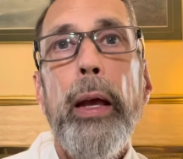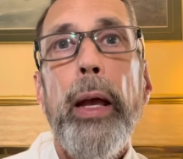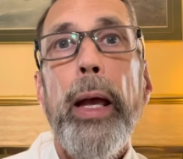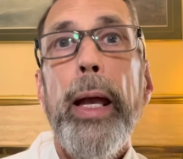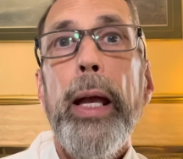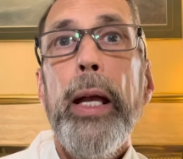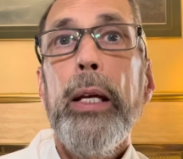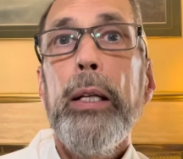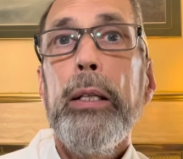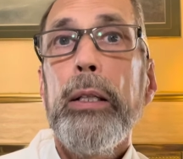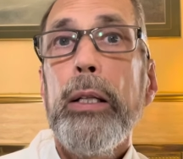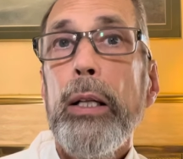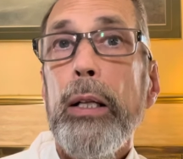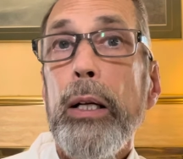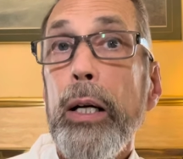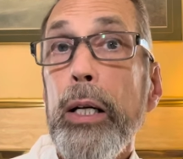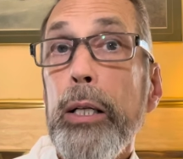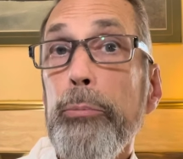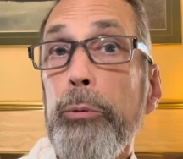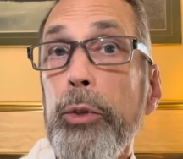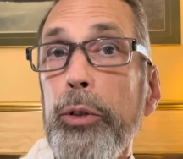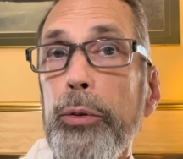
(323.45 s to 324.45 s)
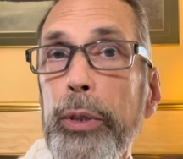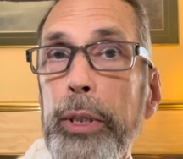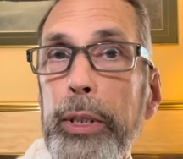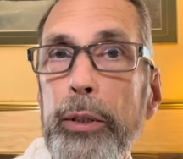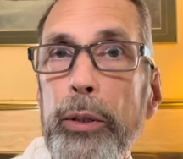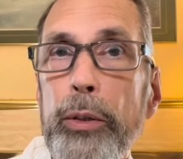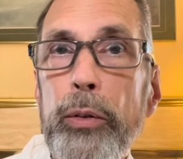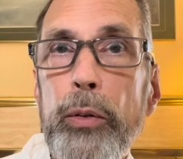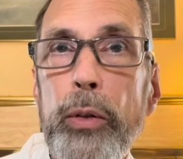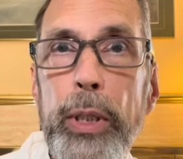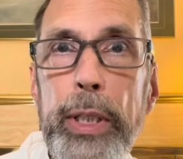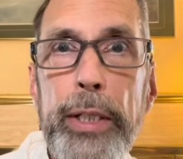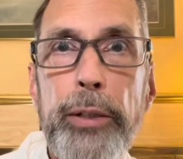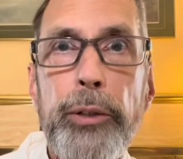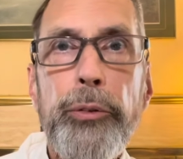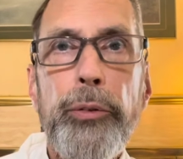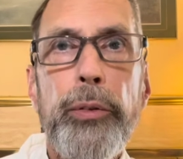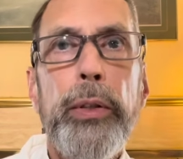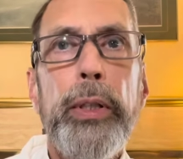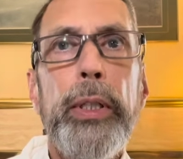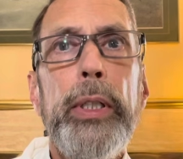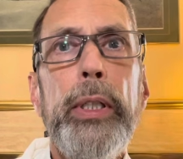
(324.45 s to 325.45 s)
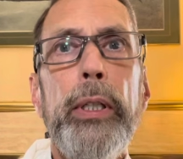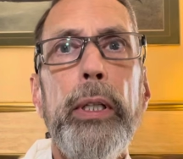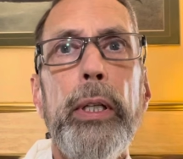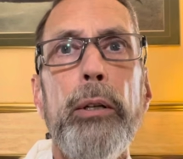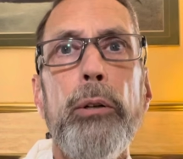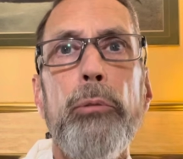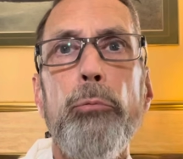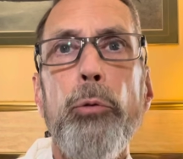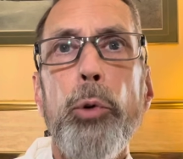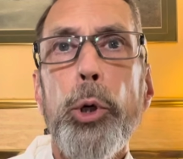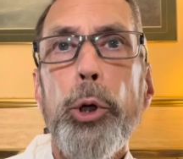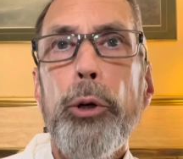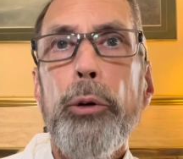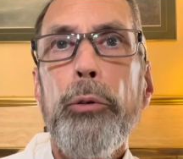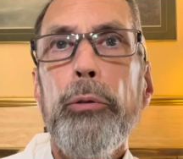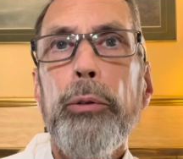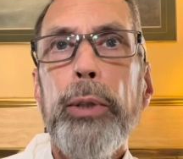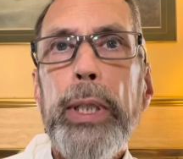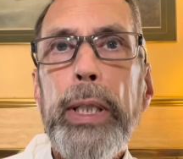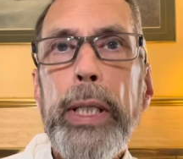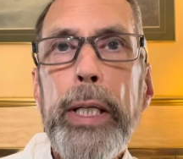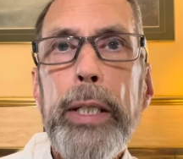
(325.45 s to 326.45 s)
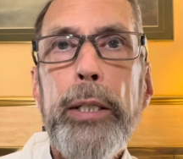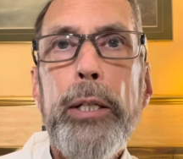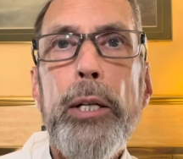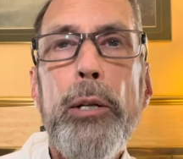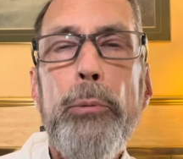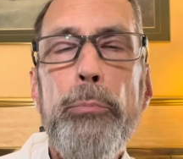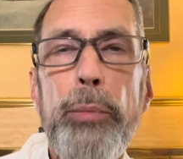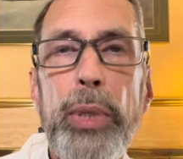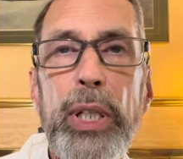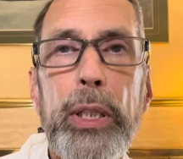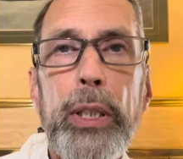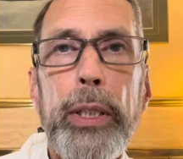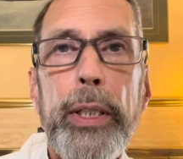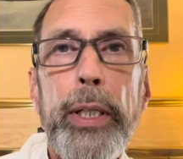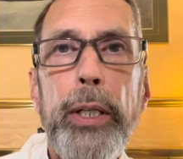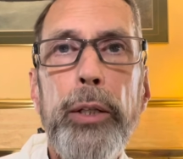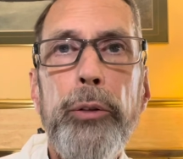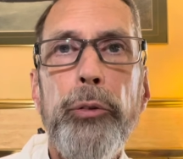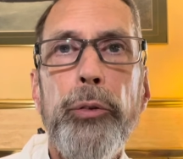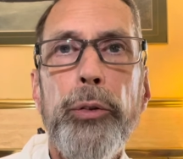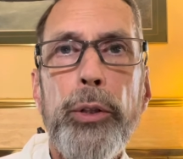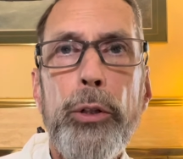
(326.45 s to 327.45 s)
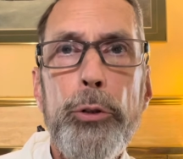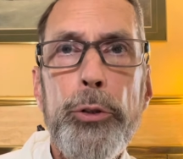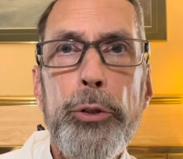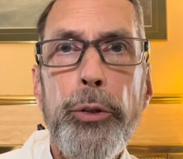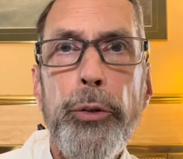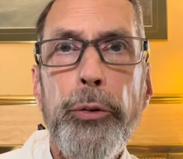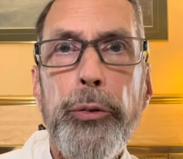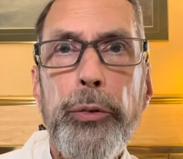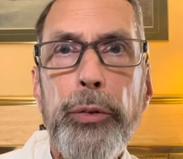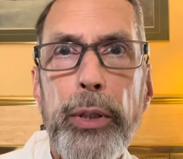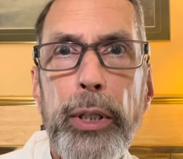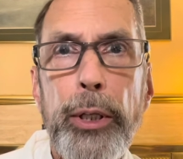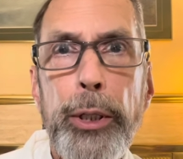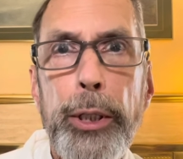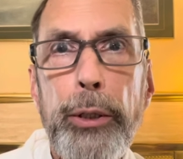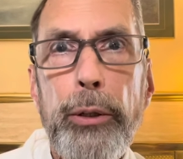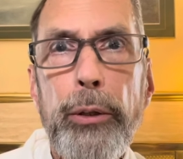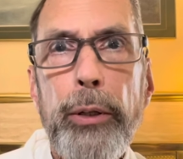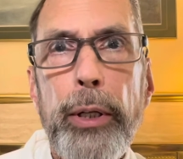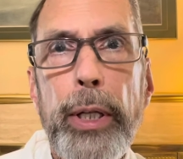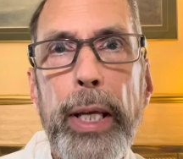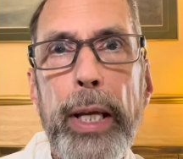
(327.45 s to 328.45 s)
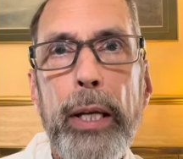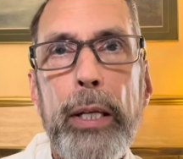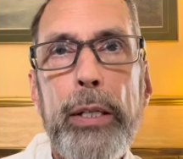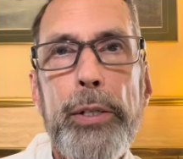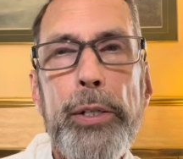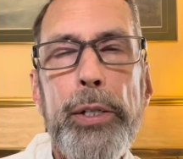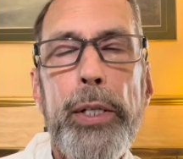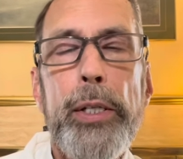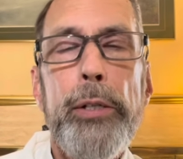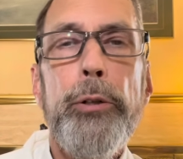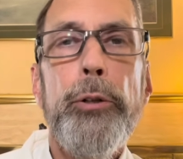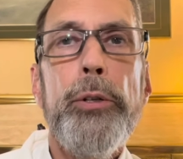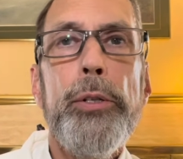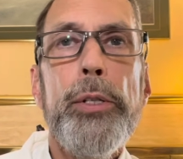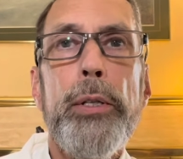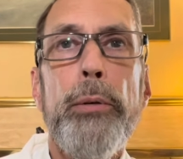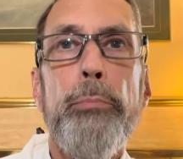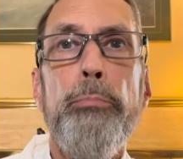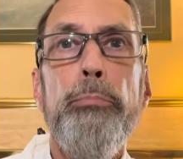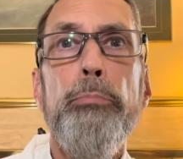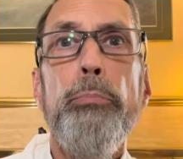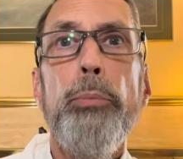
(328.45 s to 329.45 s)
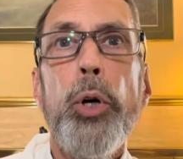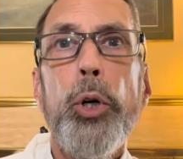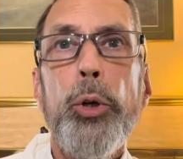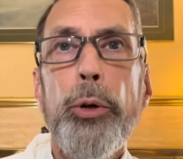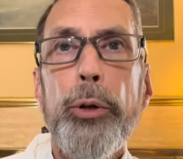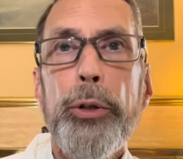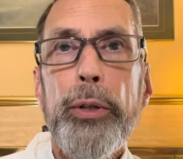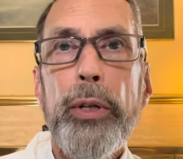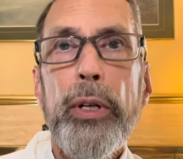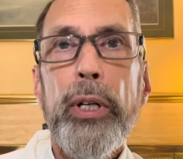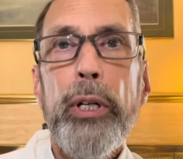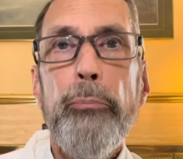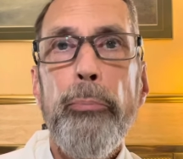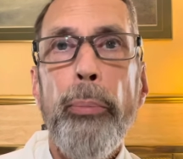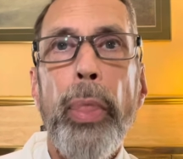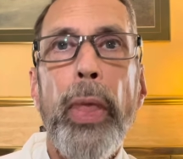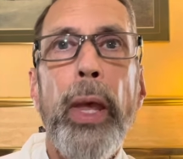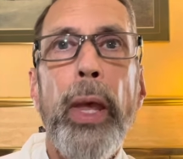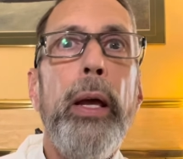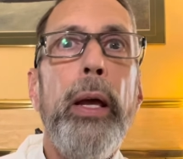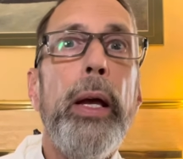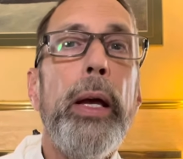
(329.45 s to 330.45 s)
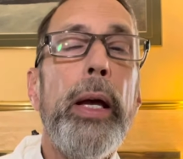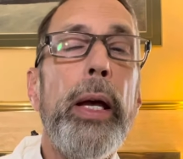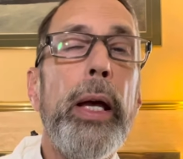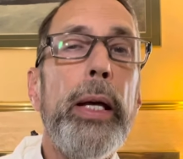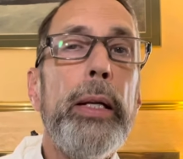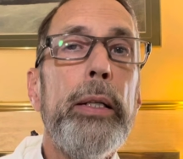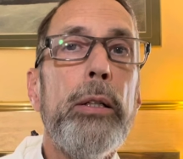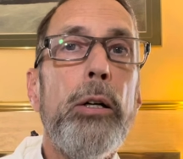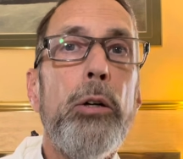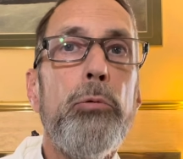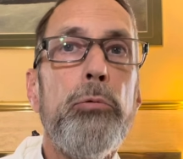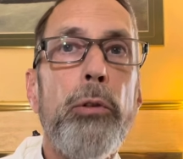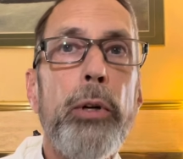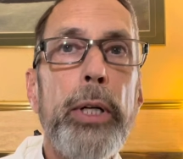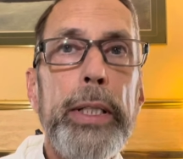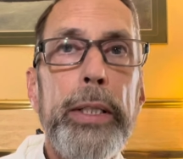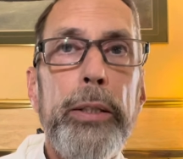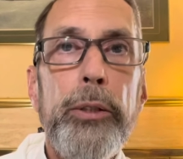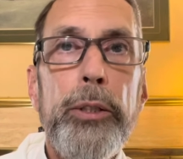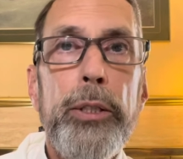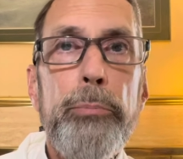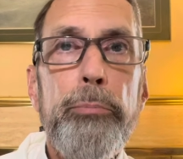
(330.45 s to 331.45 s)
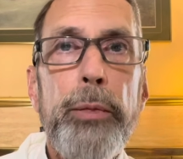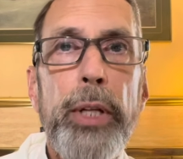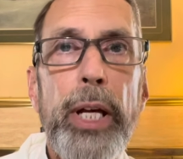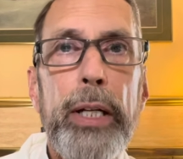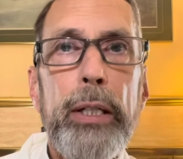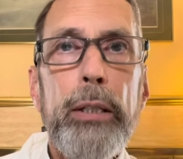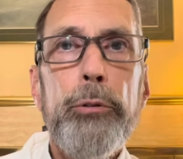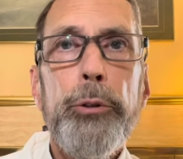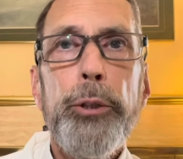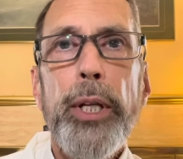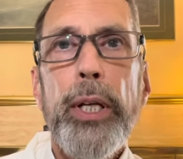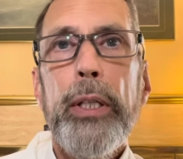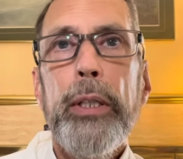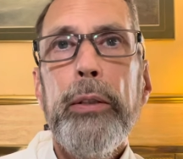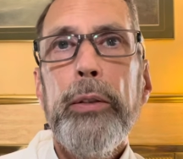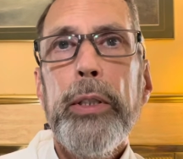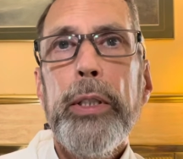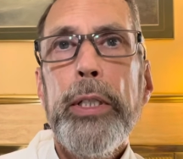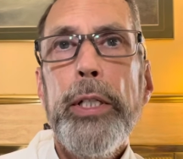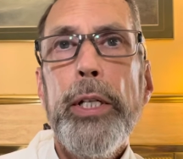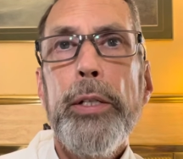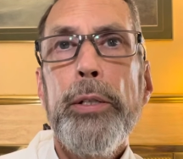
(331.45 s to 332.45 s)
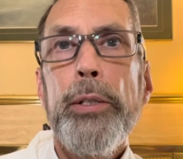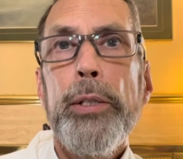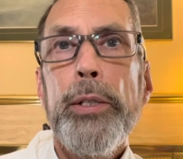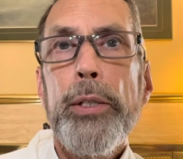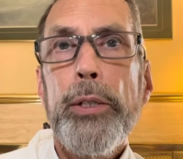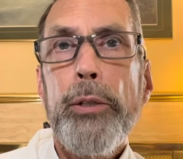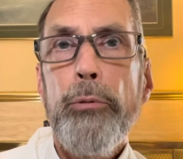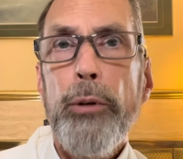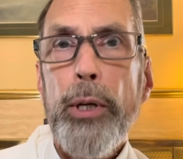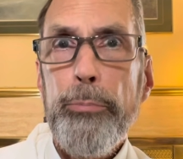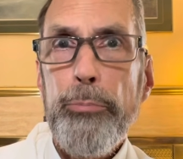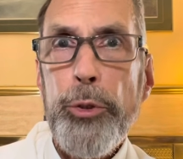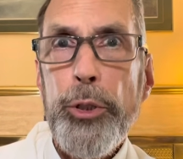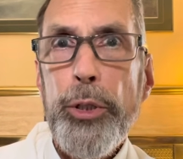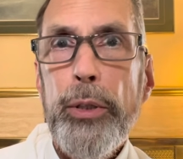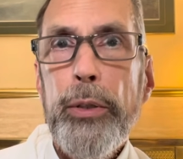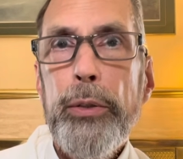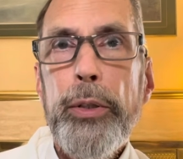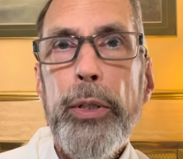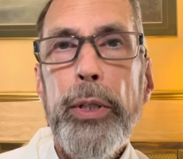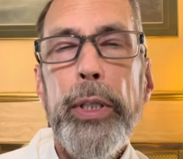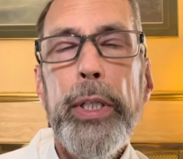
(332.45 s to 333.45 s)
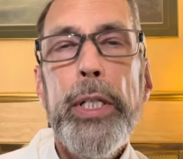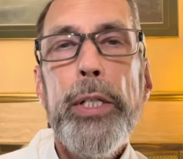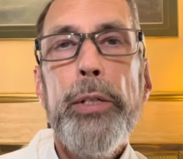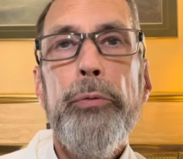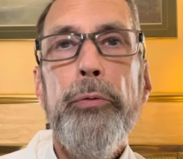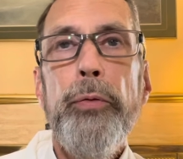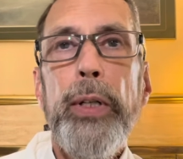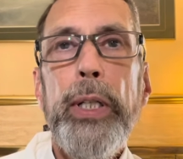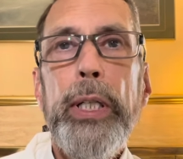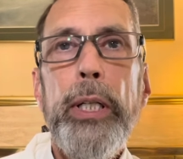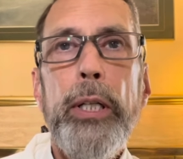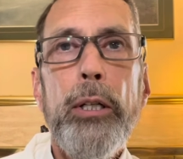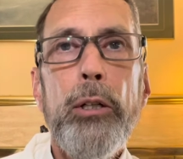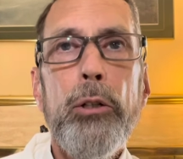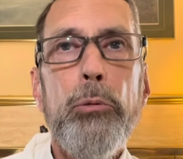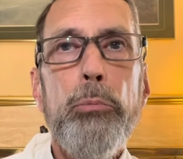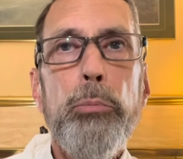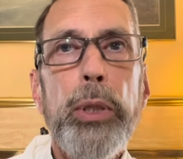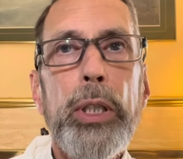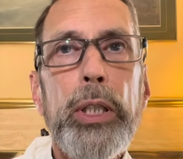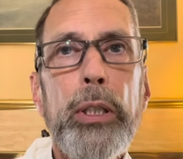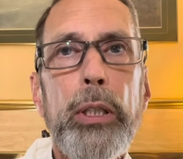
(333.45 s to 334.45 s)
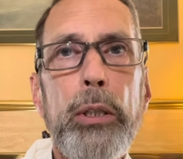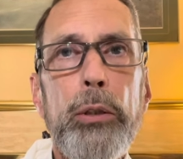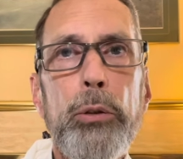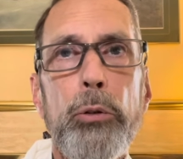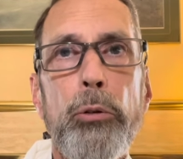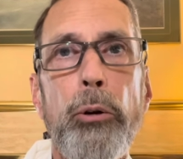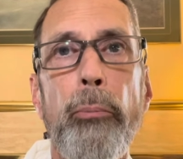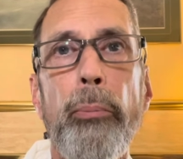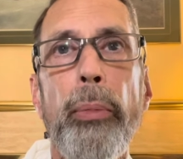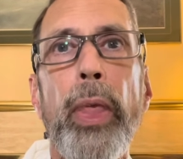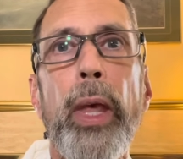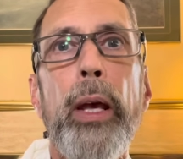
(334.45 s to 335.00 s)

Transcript: And I'm going to list the work-related abilities Social Security considers important, and I'll write them down in the description to this video below.